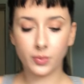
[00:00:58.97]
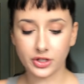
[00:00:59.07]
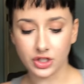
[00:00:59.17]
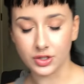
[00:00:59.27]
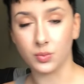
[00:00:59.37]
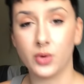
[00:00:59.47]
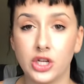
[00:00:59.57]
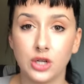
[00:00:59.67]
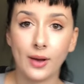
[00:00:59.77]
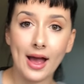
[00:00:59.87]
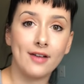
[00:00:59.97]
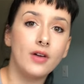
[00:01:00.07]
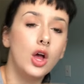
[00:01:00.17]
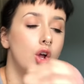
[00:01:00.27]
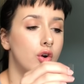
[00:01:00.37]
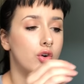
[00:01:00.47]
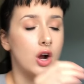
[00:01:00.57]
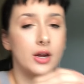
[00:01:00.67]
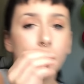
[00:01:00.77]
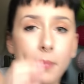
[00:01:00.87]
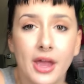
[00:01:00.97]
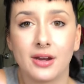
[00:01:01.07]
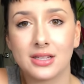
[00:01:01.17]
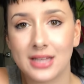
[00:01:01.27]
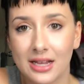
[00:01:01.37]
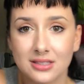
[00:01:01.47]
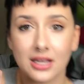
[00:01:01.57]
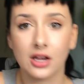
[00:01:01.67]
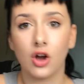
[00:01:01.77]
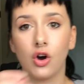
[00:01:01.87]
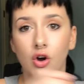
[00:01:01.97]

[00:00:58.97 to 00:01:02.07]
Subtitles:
which is when you have chronic panic attacks like